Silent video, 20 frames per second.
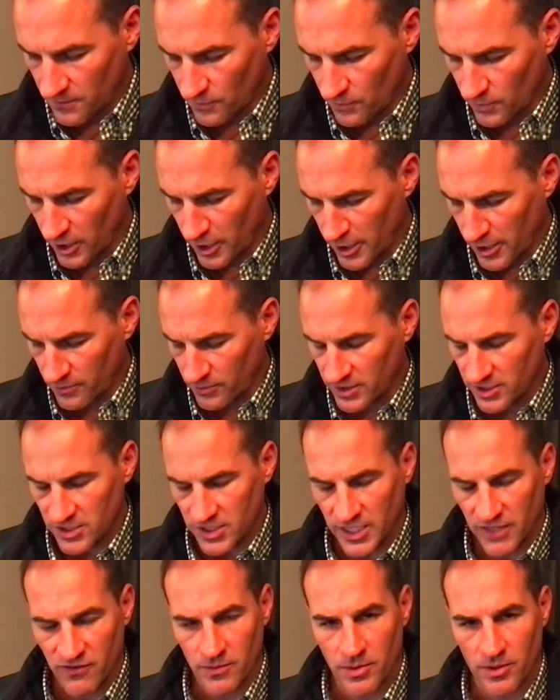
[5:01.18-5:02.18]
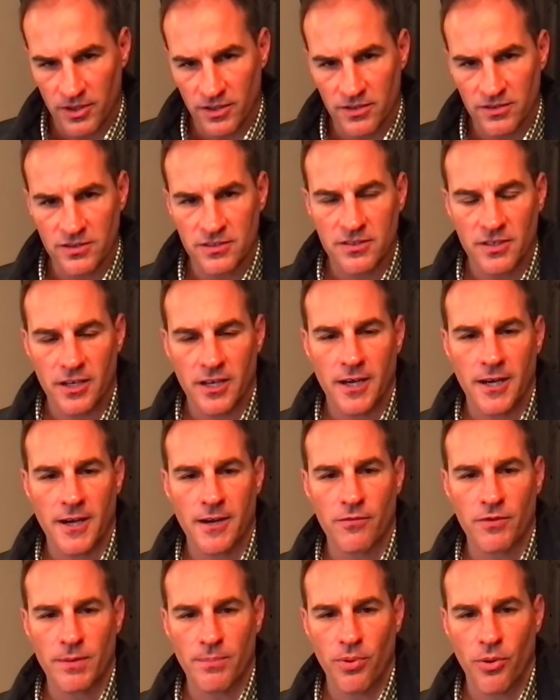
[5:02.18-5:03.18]
receivables
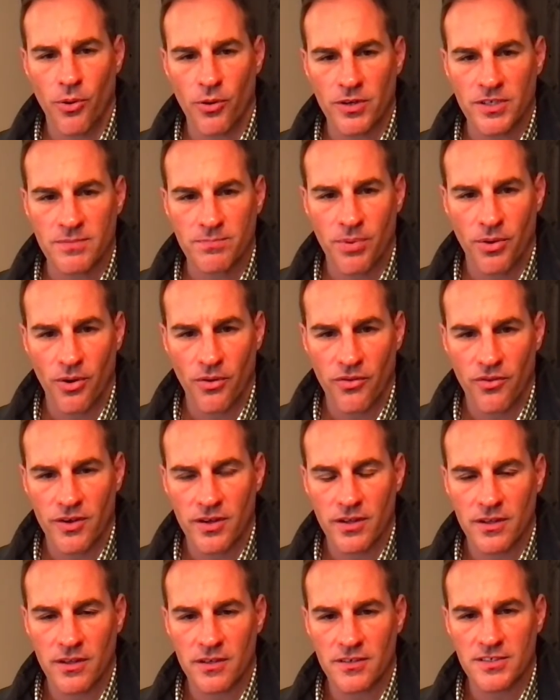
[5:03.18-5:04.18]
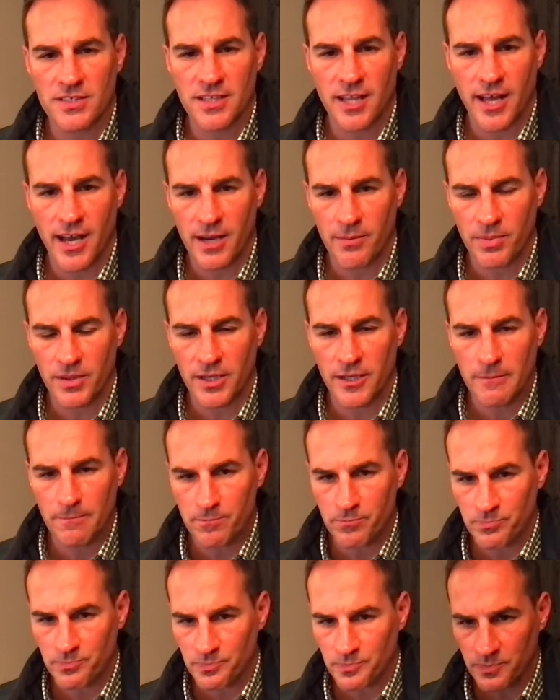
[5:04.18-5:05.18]
reports both look a little sloppy.
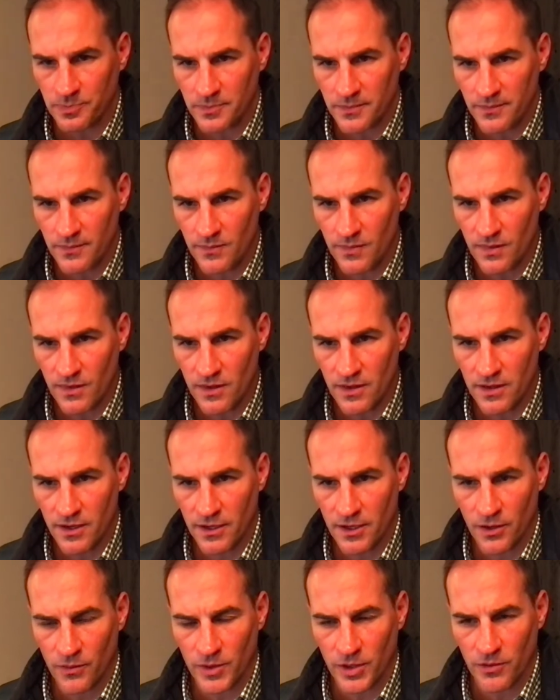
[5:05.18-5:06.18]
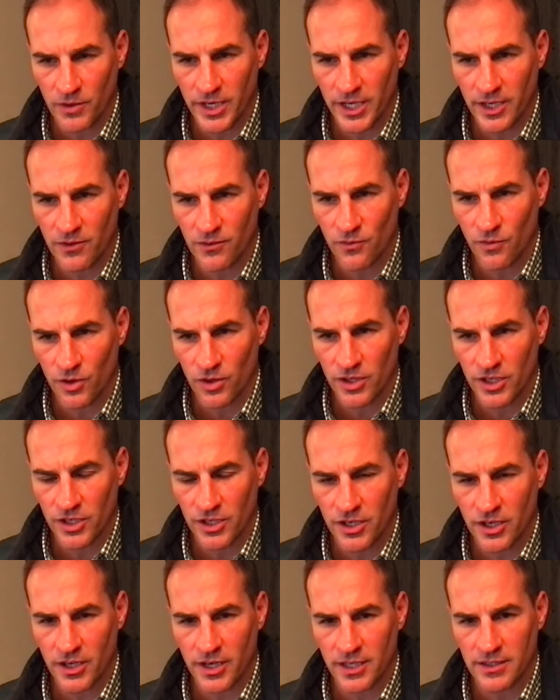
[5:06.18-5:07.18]
We were getting really
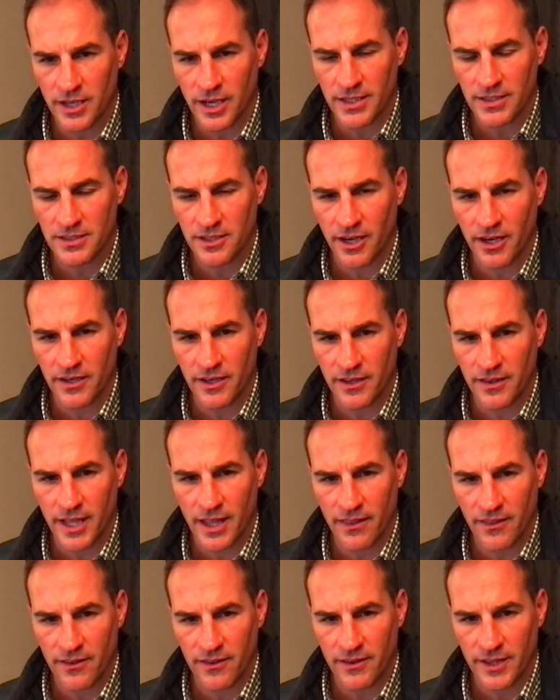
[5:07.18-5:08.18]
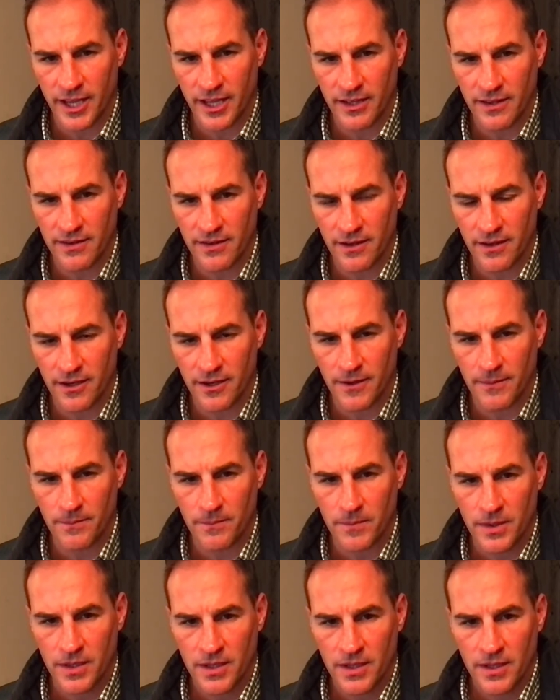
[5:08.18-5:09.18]
good on tightening
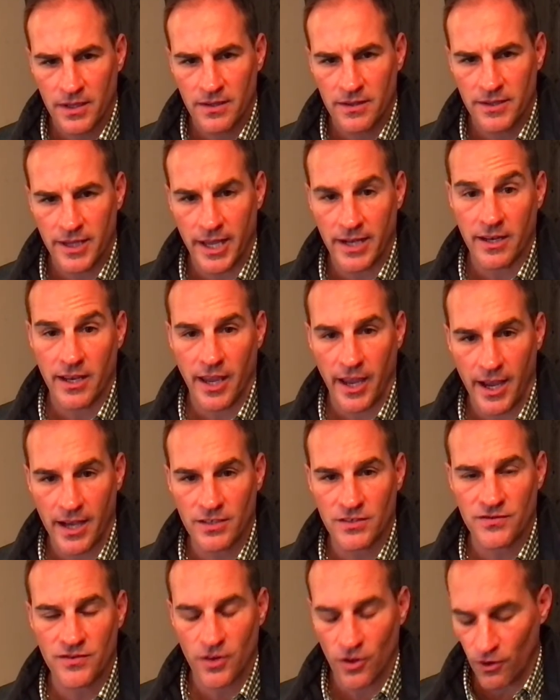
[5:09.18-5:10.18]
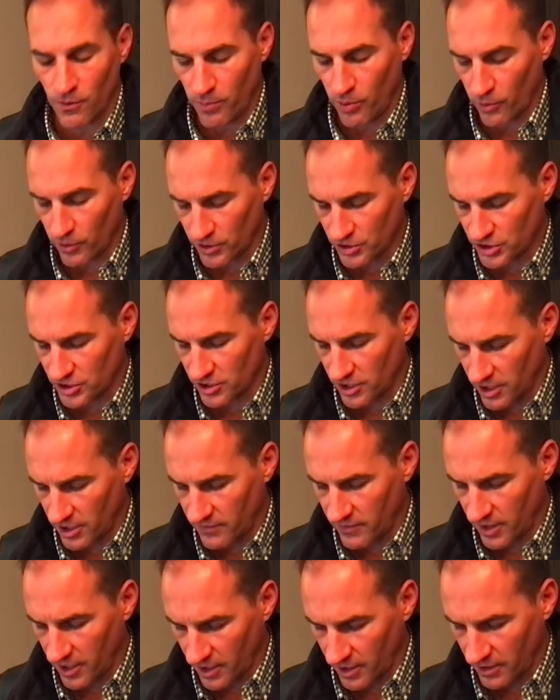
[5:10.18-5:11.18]
that cash flow portion
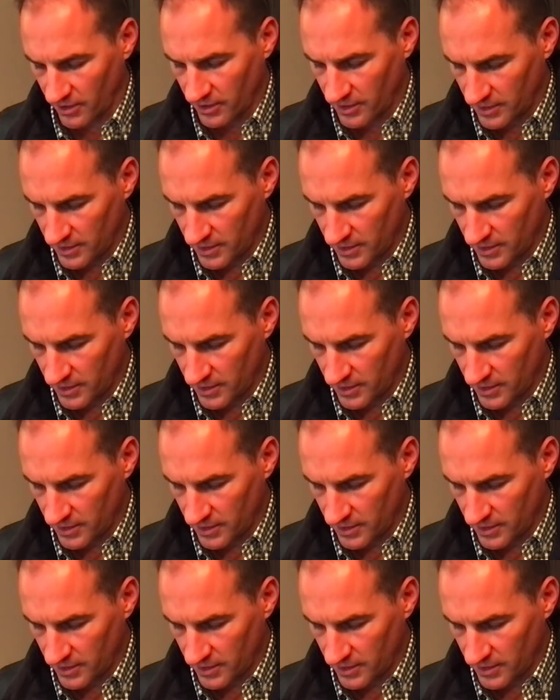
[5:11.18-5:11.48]
of our